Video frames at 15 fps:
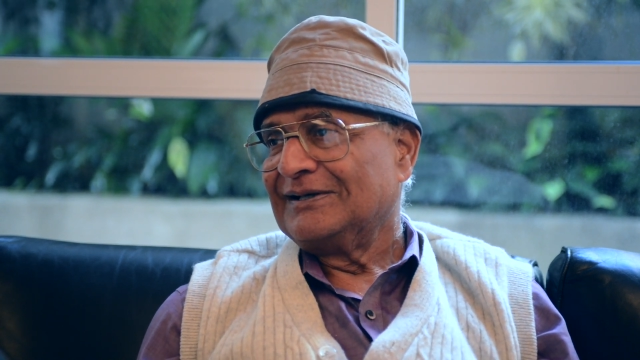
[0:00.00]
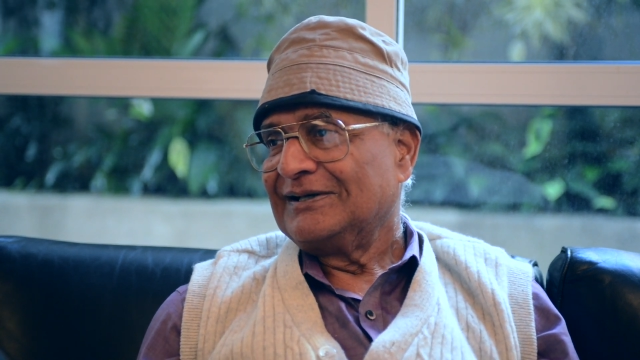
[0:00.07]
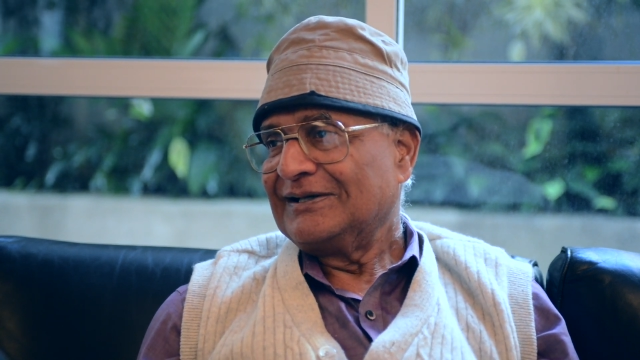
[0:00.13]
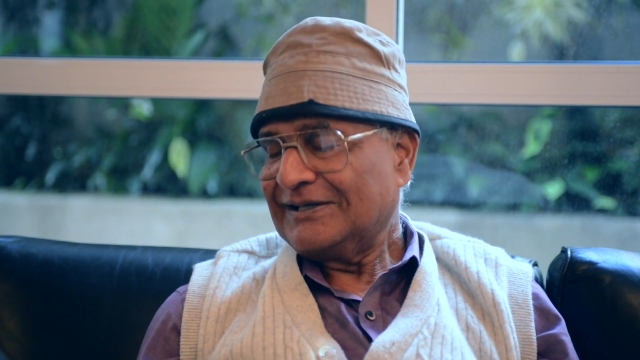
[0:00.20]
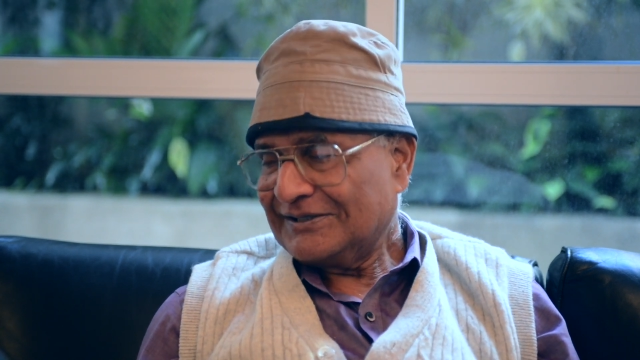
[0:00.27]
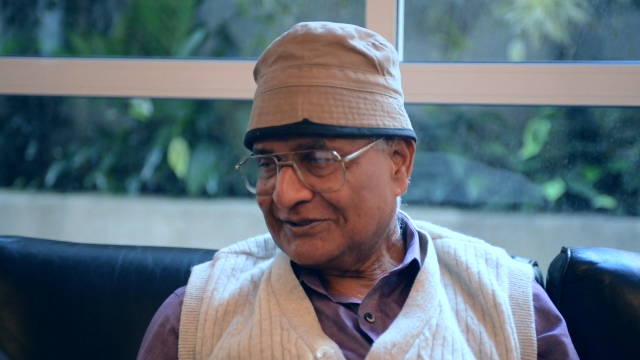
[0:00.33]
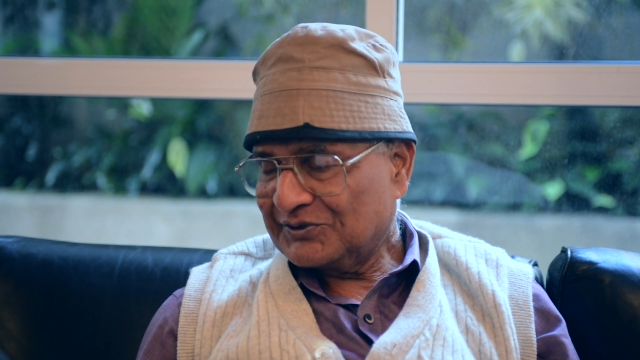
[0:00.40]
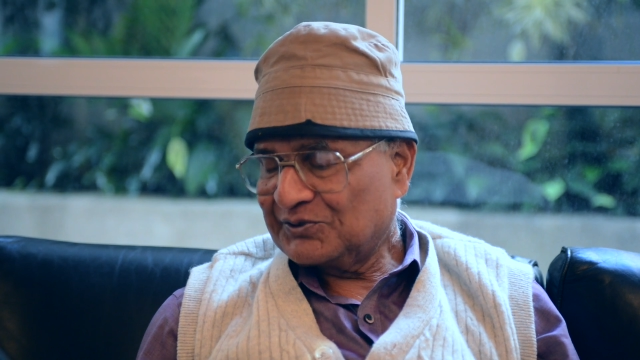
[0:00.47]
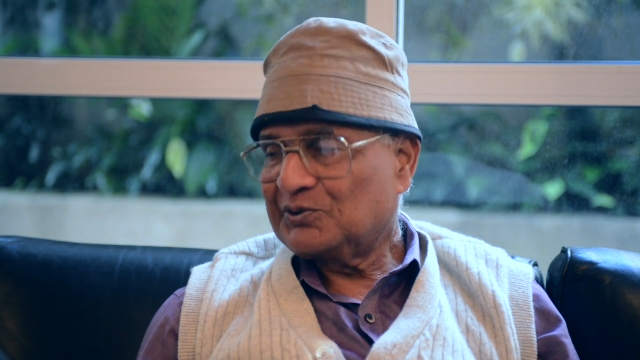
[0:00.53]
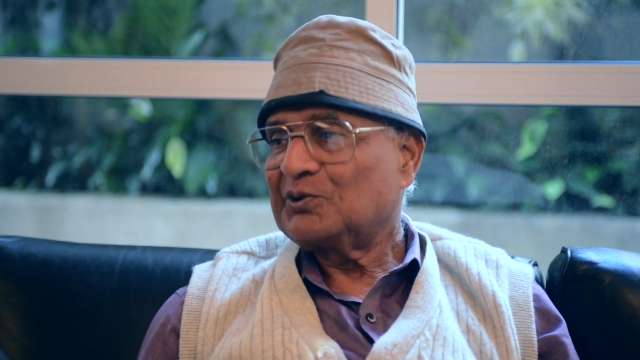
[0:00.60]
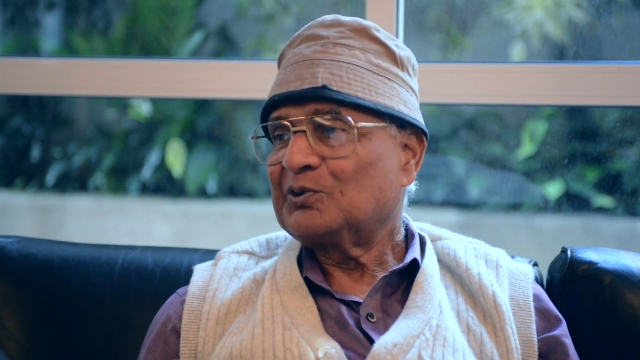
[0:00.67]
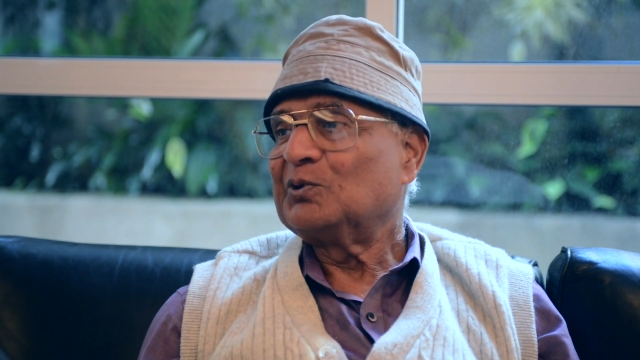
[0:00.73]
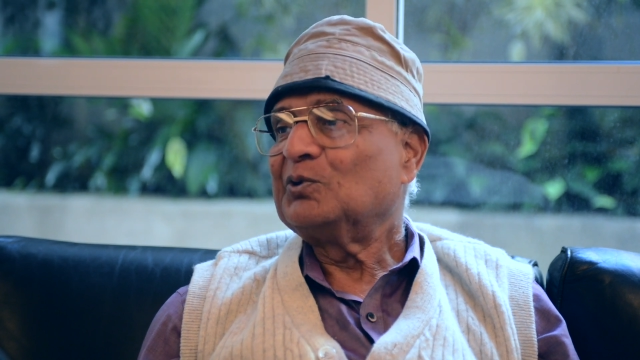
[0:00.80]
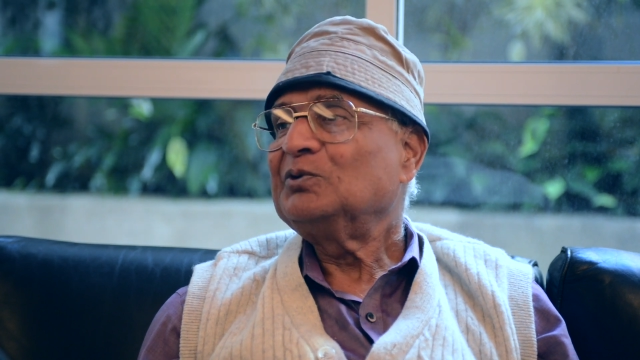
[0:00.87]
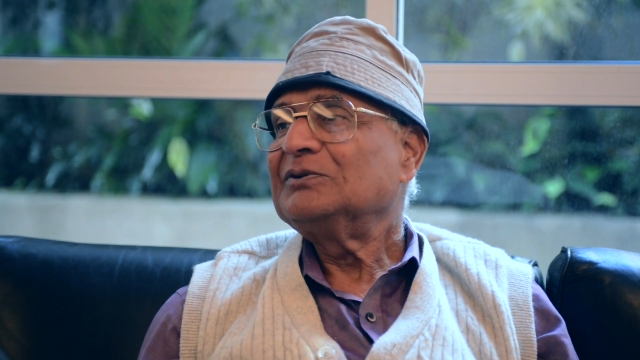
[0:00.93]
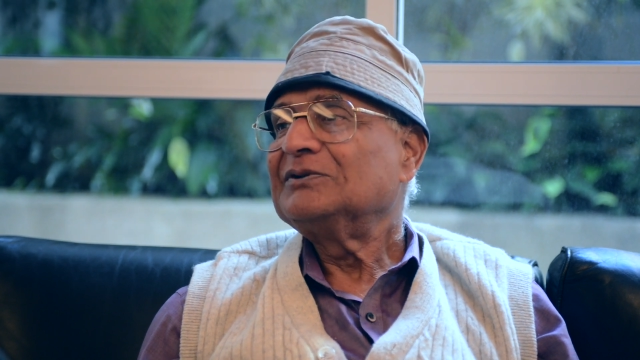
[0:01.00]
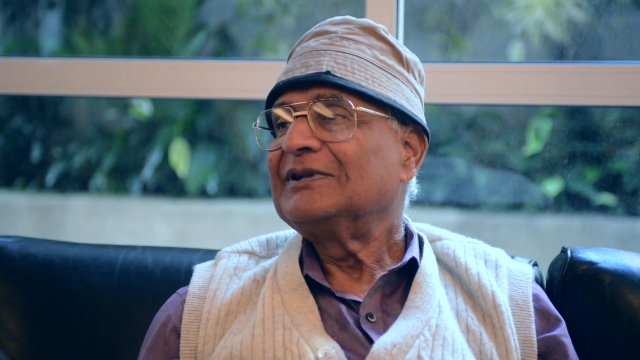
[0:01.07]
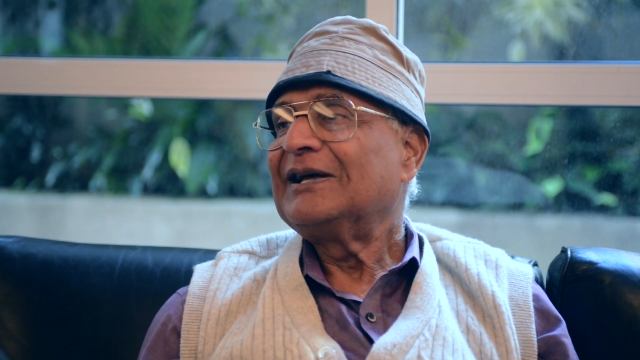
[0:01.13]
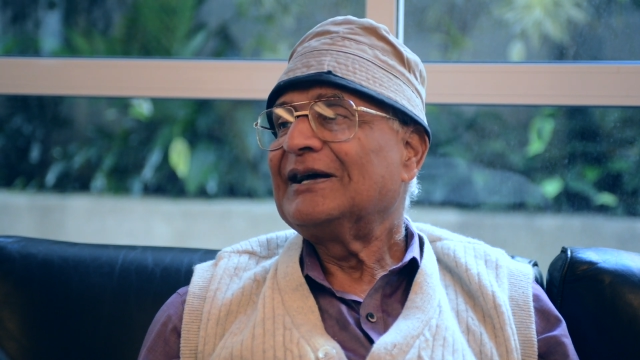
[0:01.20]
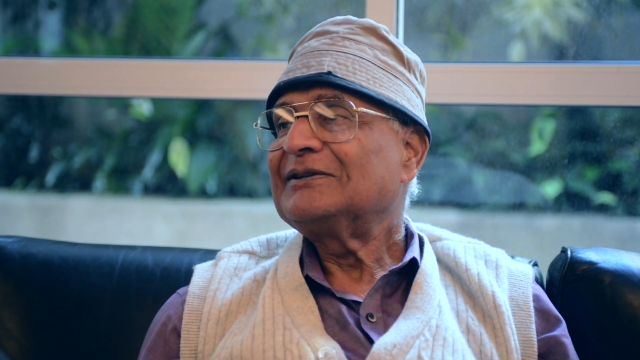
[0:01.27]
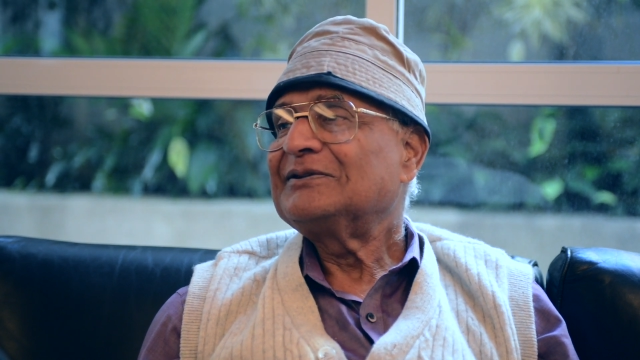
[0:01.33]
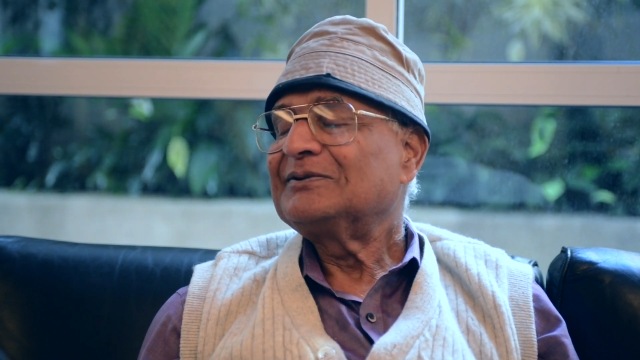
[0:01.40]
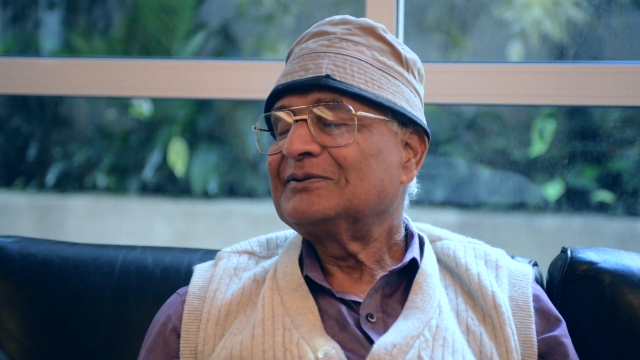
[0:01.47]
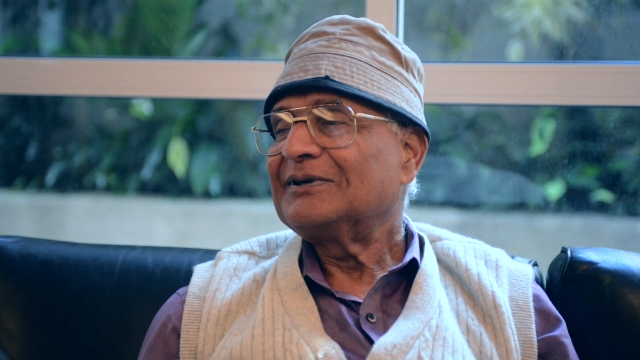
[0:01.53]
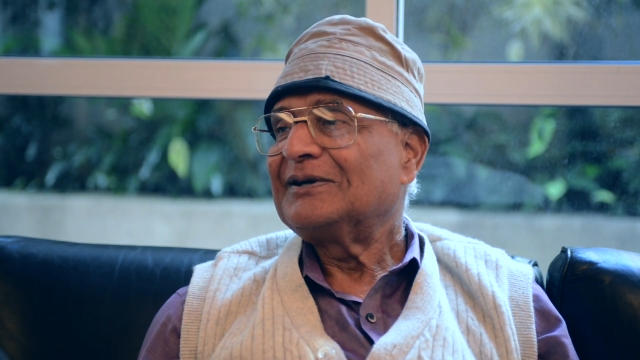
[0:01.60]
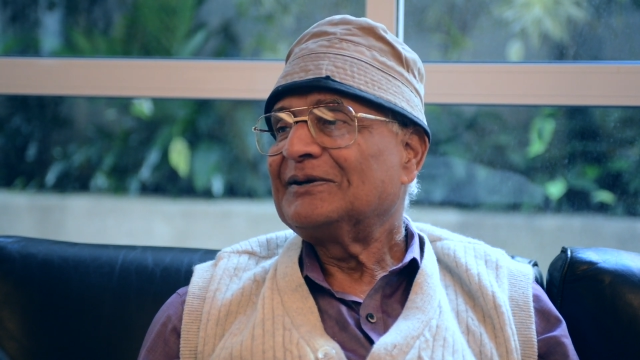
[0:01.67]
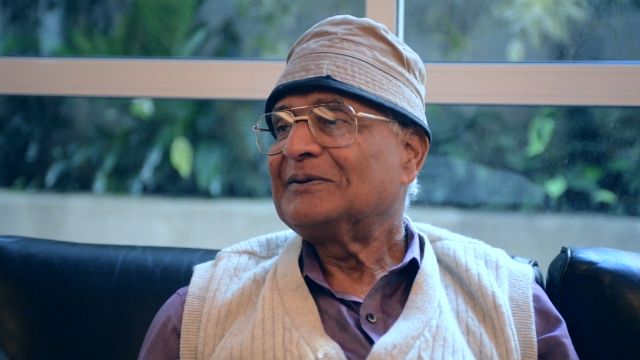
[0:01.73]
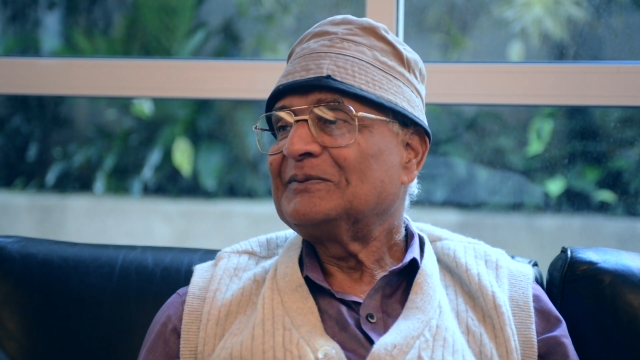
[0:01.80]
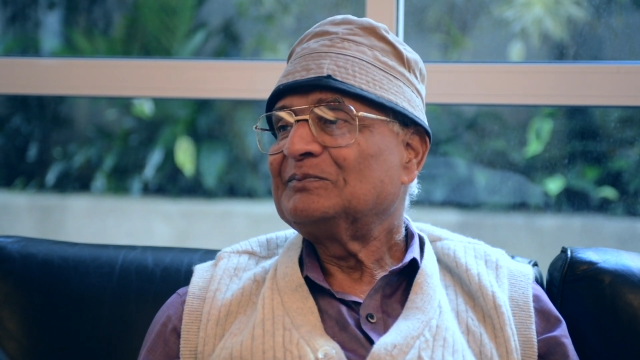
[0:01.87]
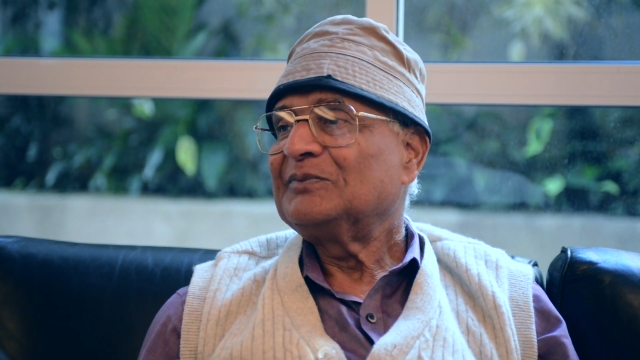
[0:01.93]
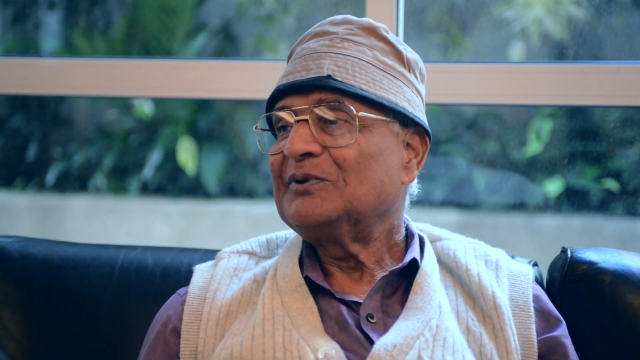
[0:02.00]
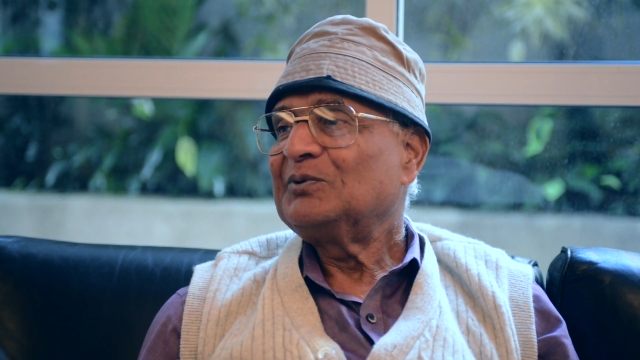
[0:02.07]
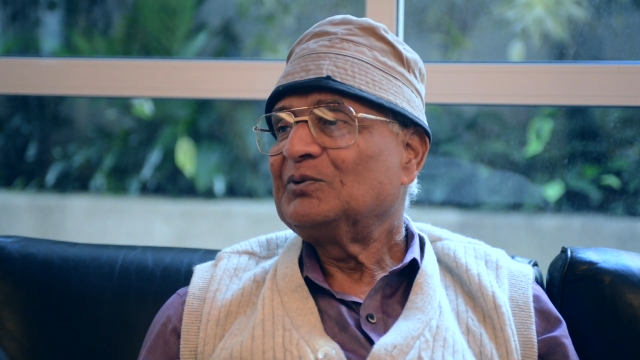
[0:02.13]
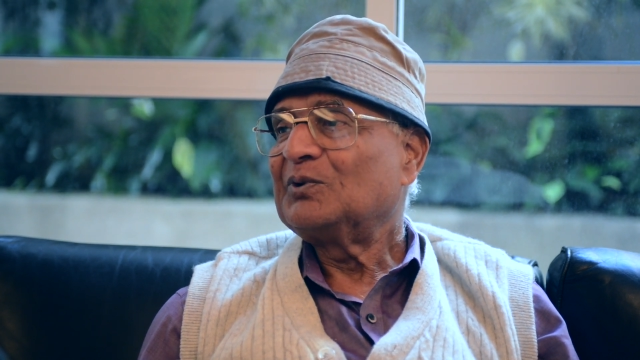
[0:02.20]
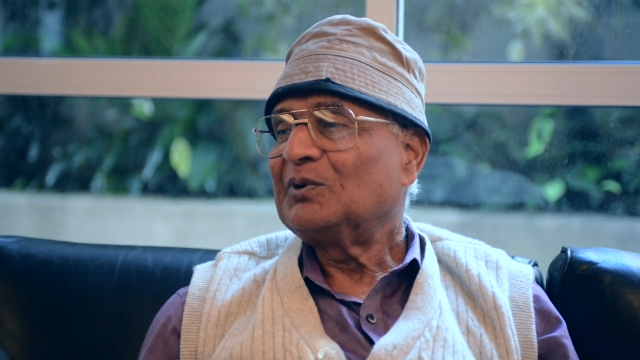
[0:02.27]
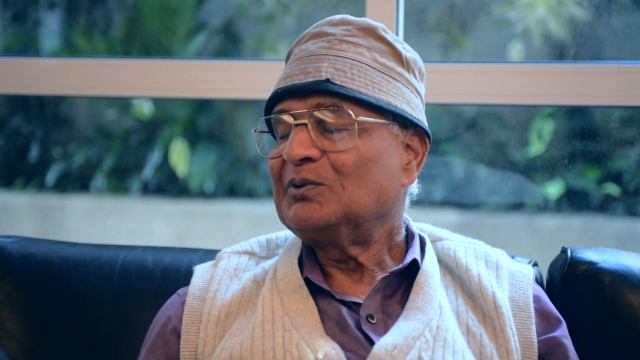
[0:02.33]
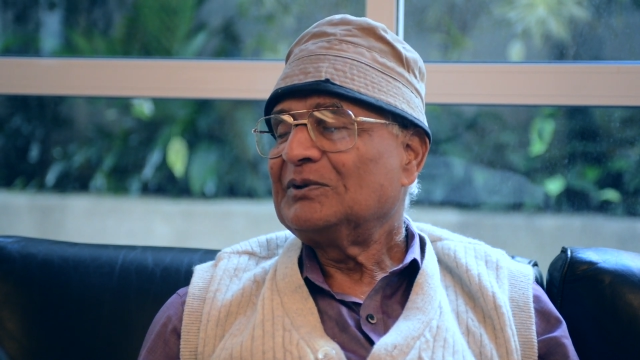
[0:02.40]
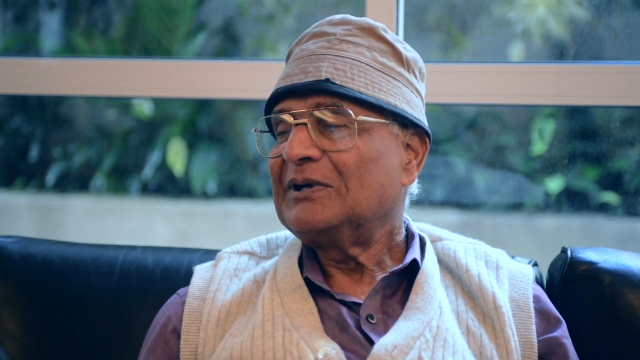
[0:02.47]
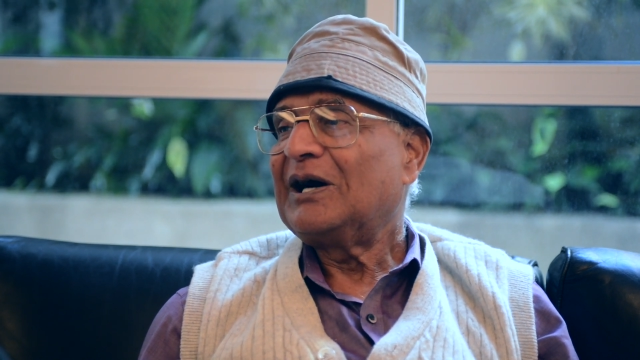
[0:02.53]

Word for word: It is true that, um, you know,